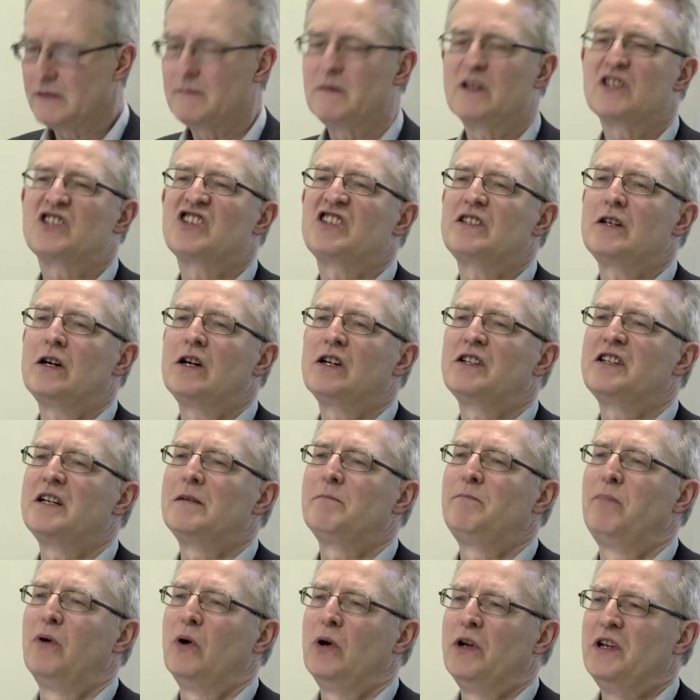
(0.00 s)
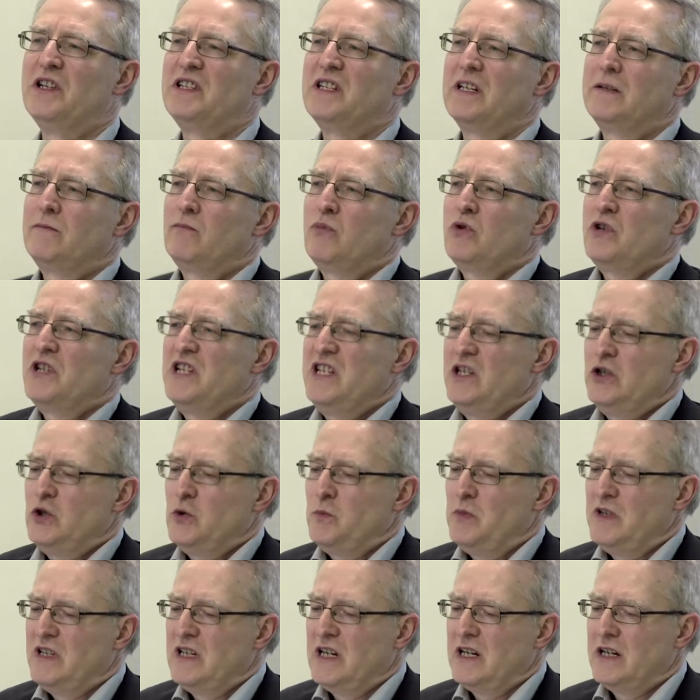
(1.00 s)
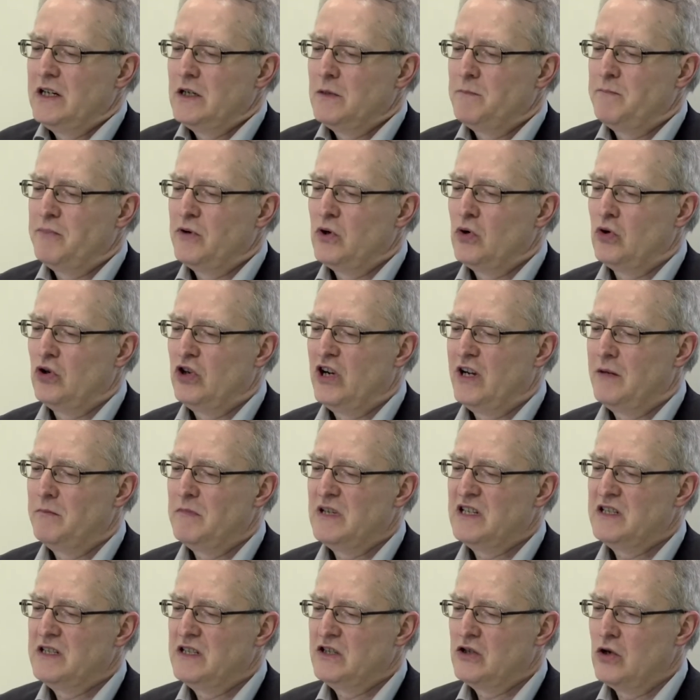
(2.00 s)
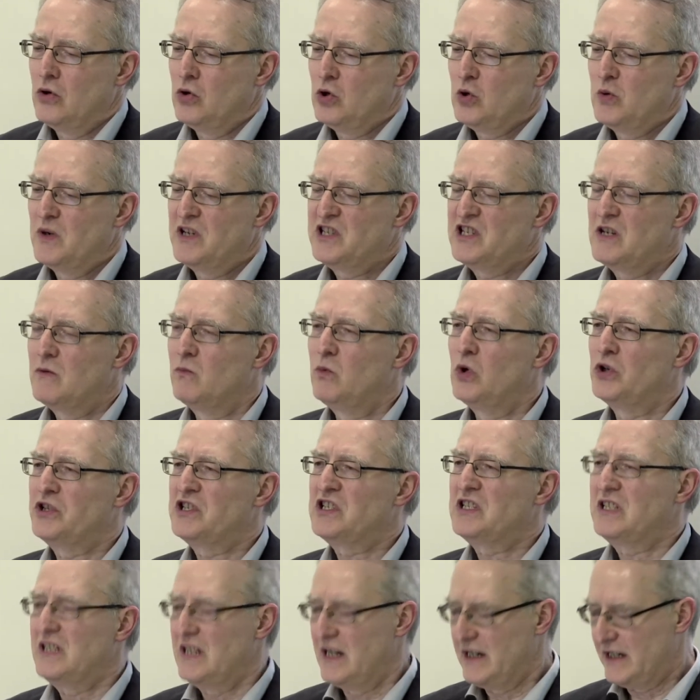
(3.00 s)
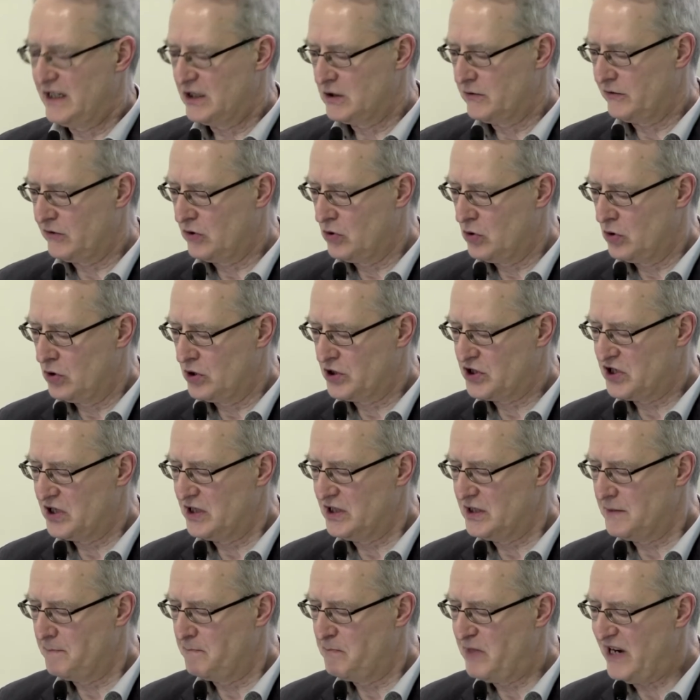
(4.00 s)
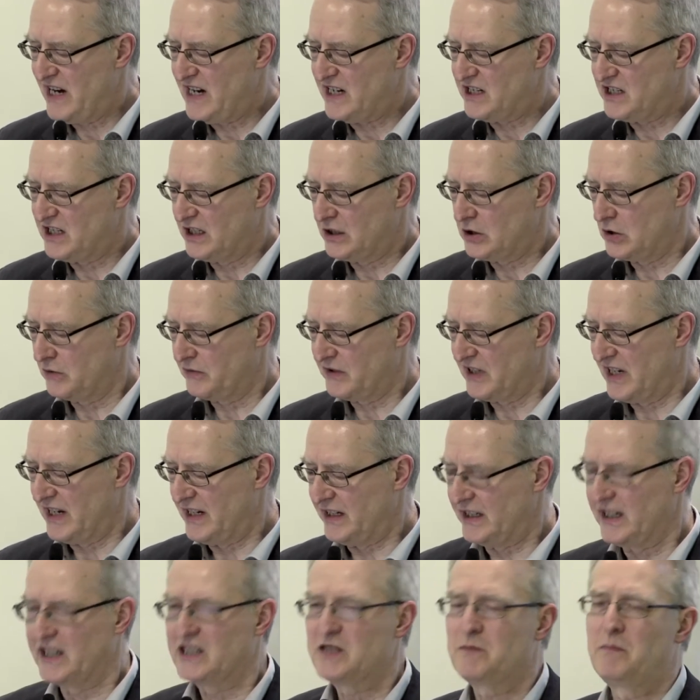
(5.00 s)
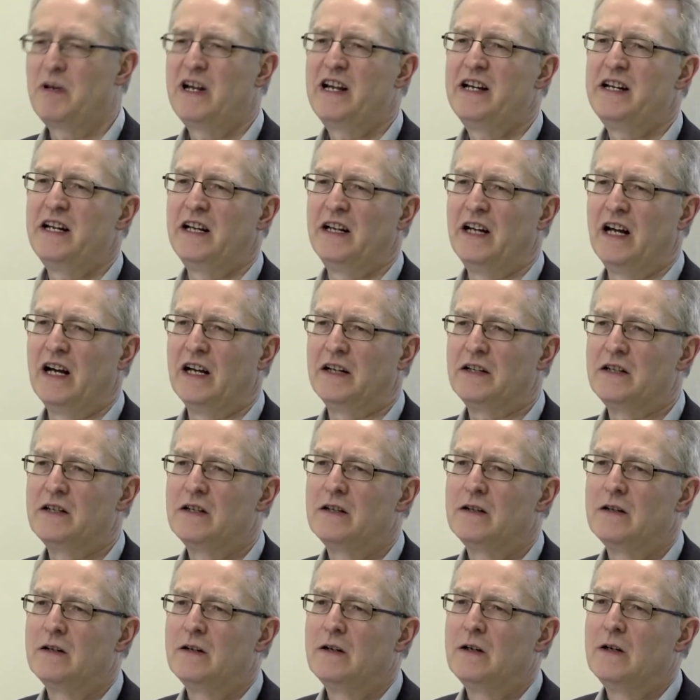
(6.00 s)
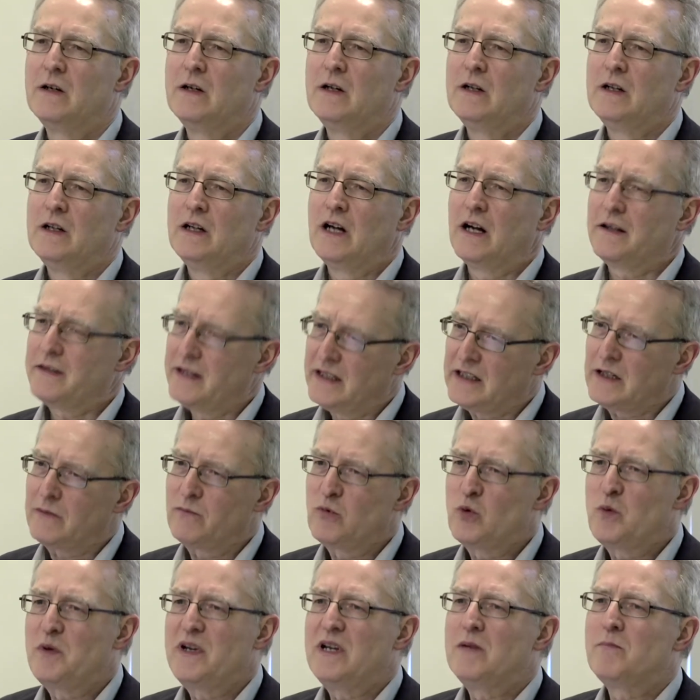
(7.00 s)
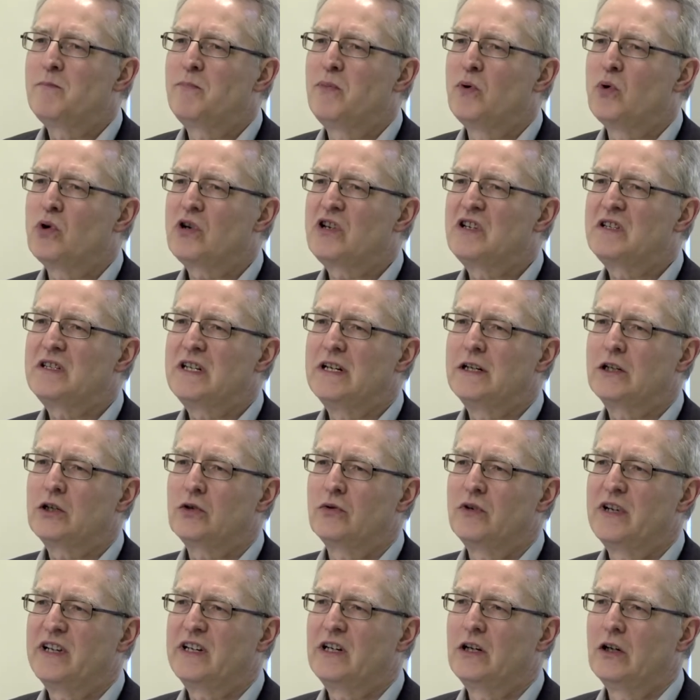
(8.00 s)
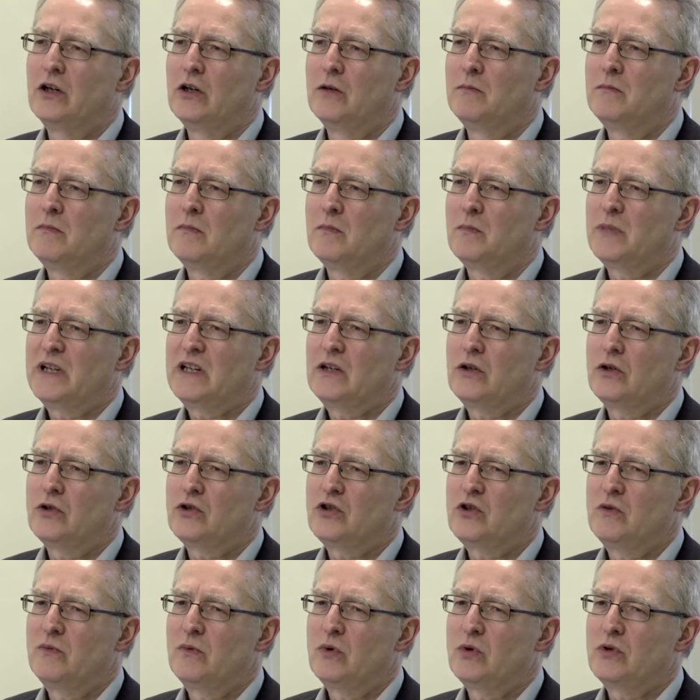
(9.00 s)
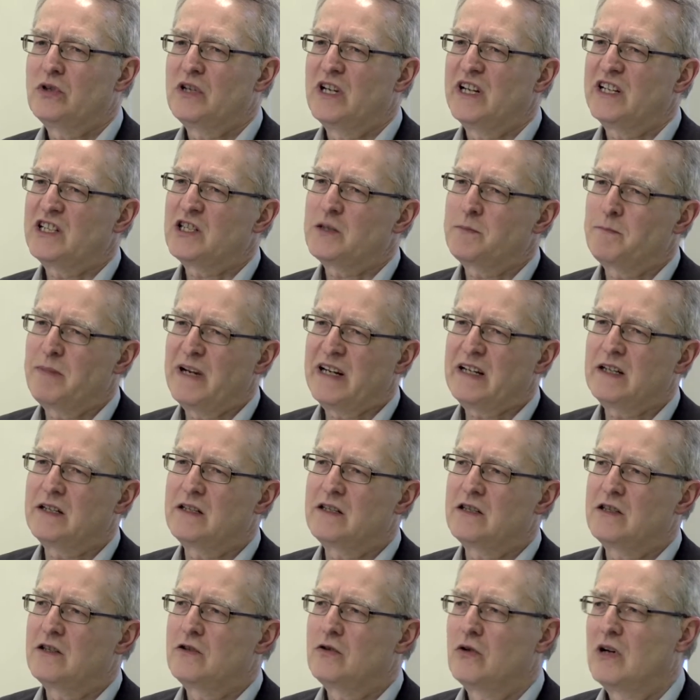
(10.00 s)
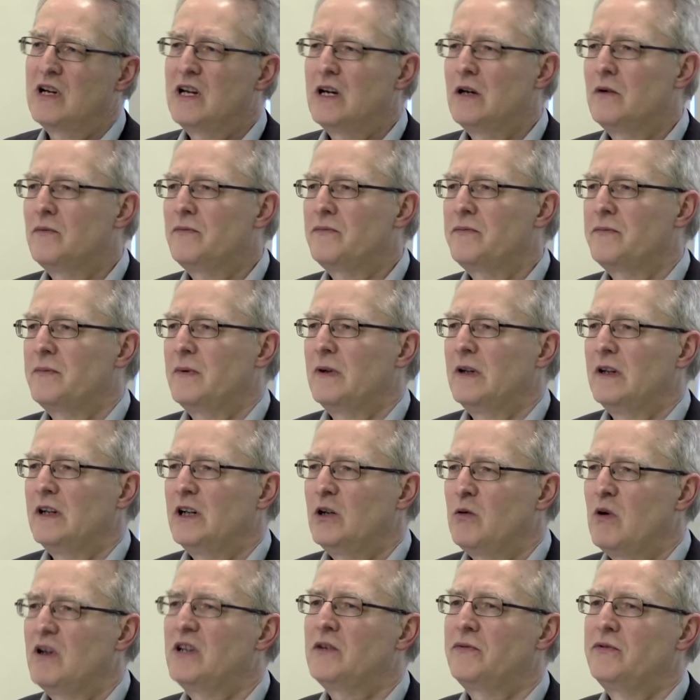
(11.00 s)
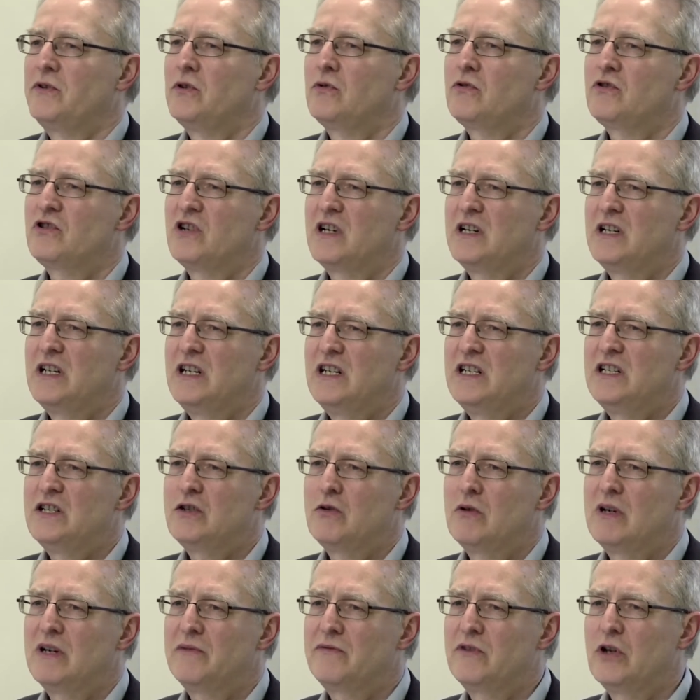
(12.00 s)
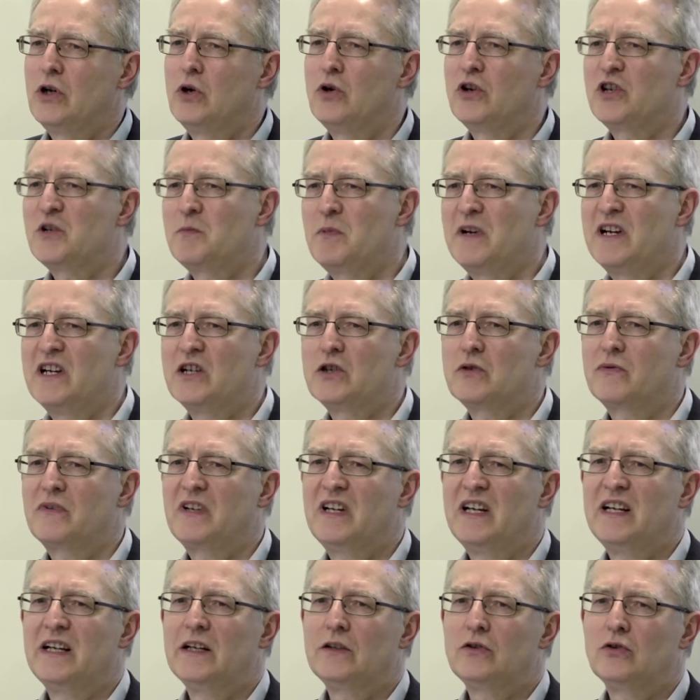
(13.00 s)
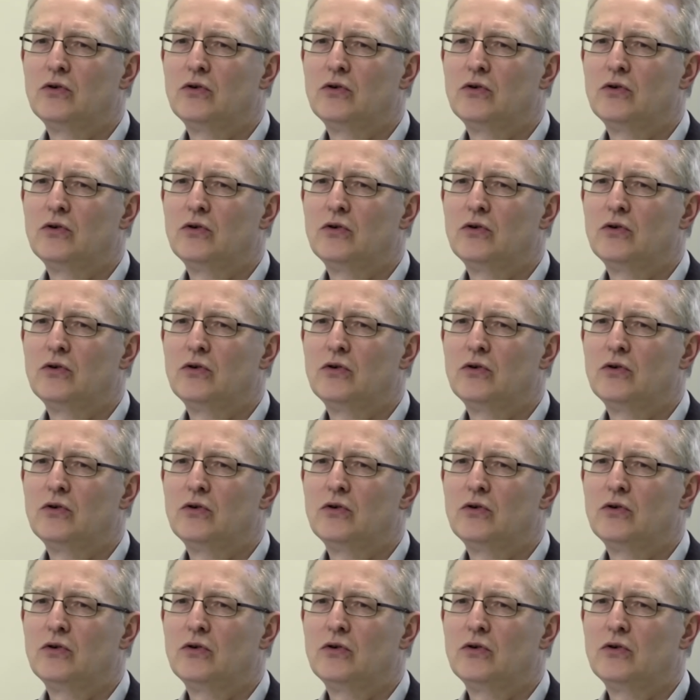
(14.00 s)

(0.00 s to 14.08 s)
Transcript: A starting point that would need to be there in the program is this whole question, what is kink, is of course the basics of kink explaining that. I think that will be important in a curriculum because you would expect to have quite a few trainees who have no experience of kink at